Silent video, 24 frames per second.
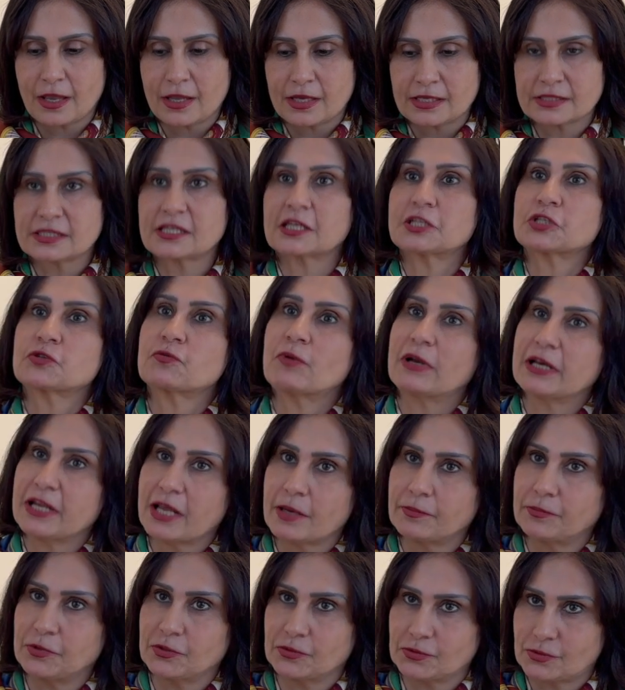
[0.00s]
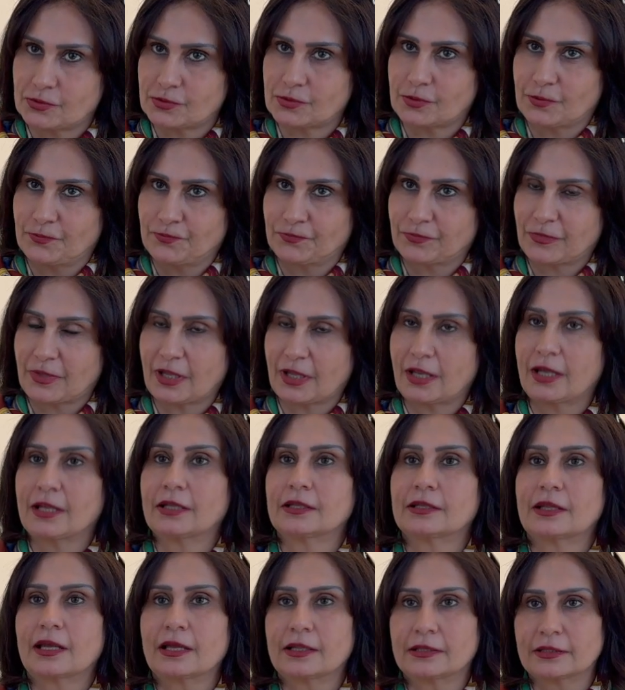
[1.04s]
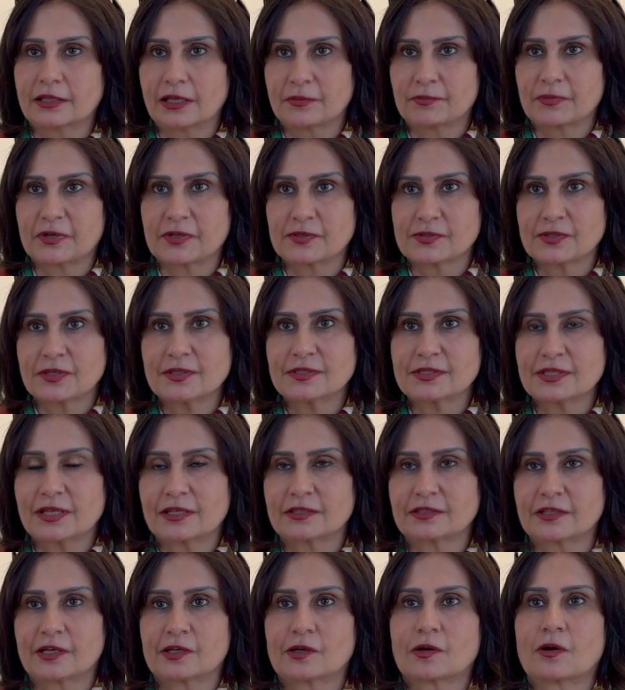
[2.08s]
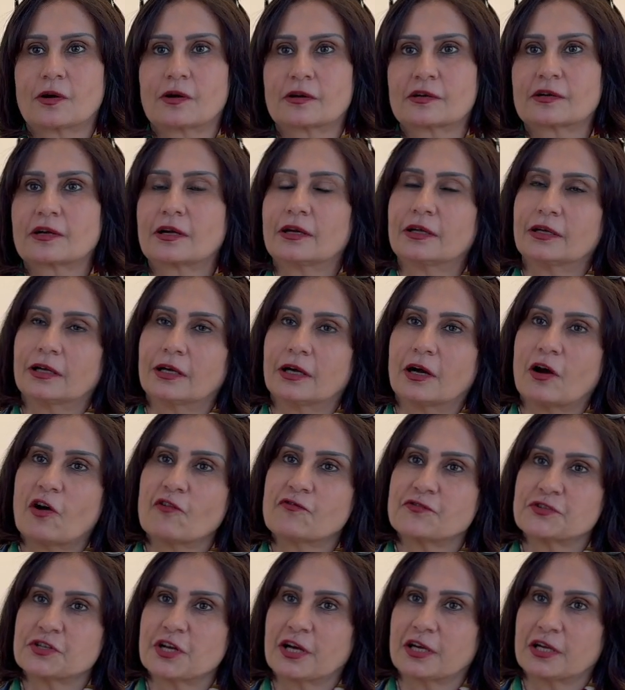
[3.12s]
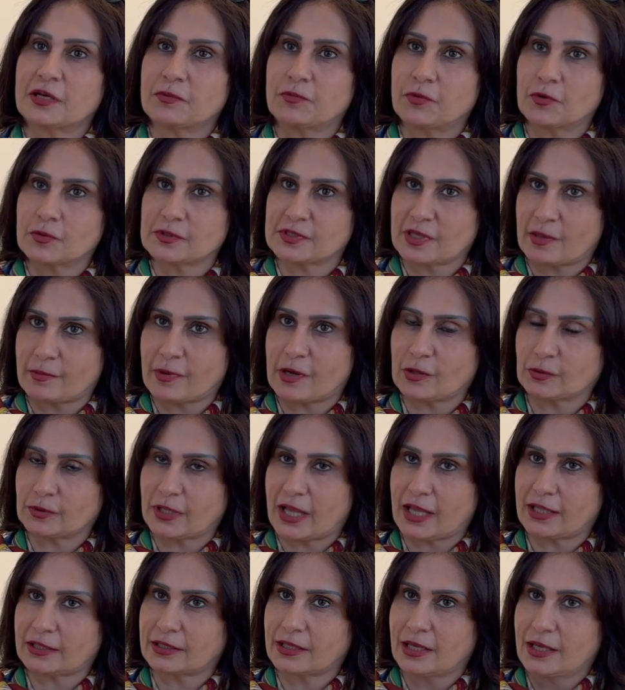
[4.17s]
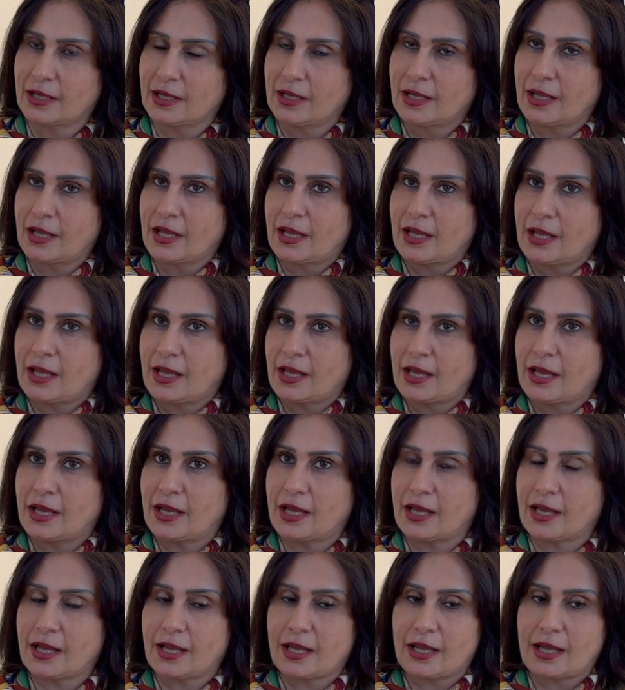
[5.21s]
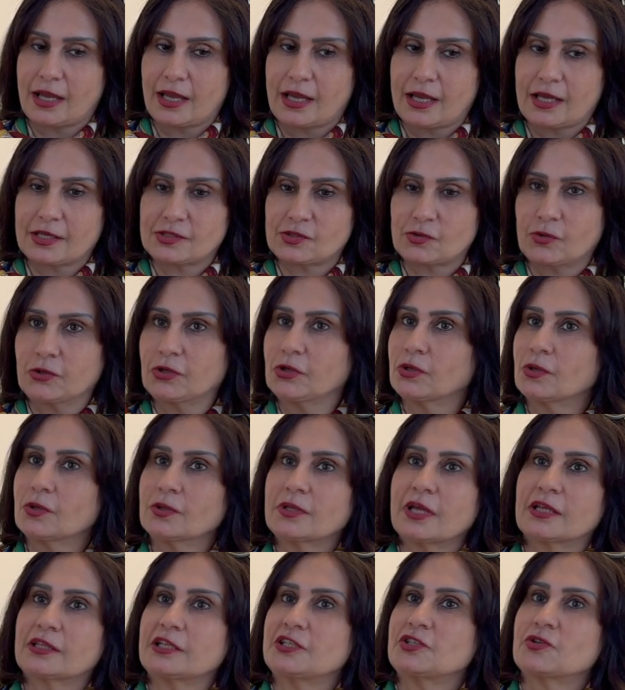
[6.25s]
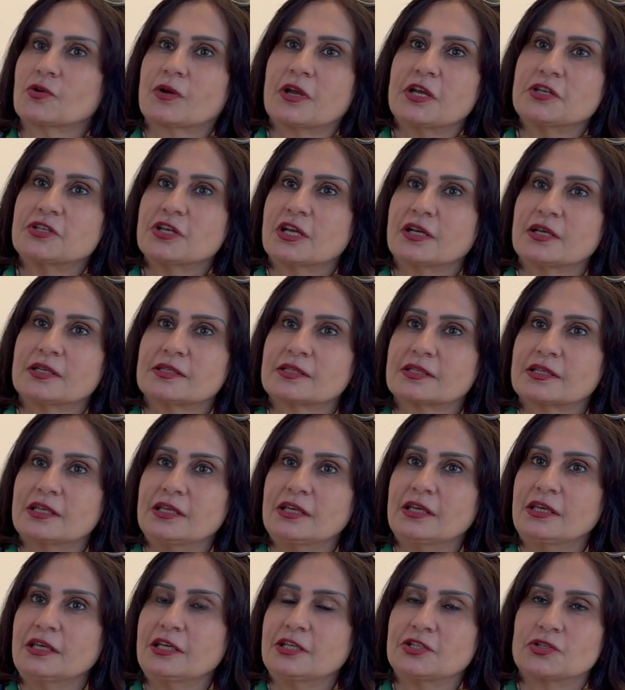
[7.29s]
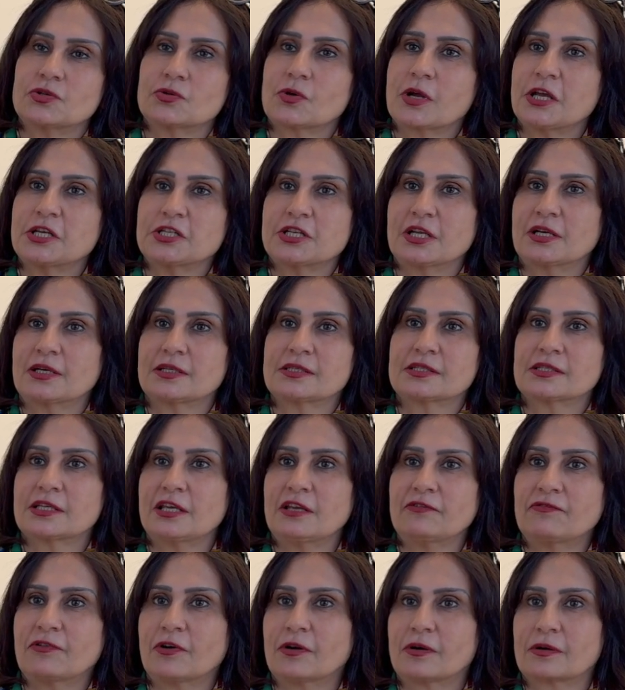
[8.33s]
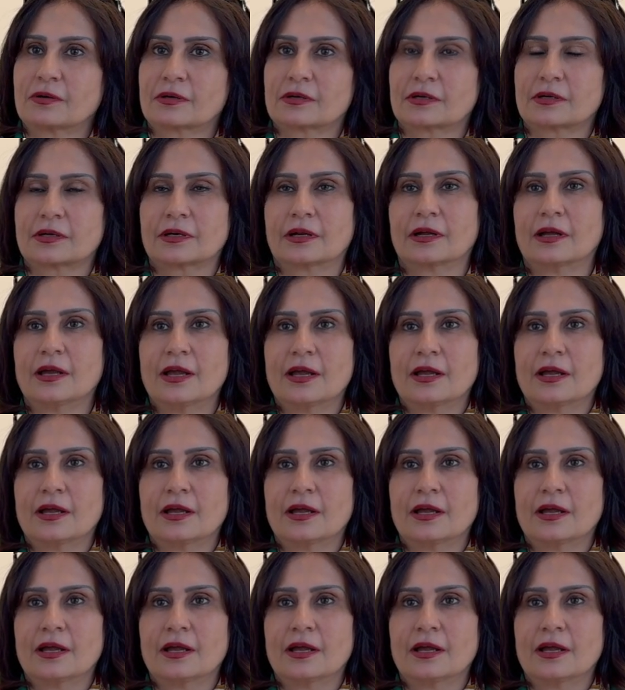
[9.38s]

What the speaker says: sexually abused in the prisons, and there are official reports about that. So you know that education is key. Education is key for